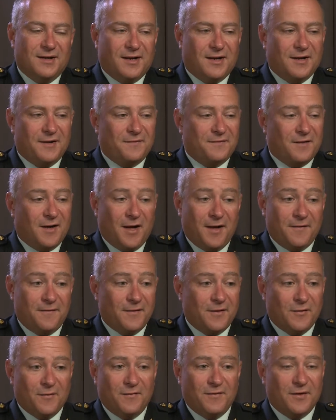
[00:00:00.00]
I
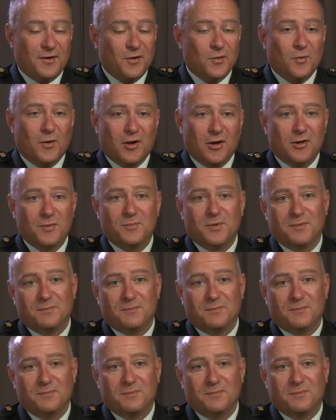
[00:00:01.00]
felt very welcome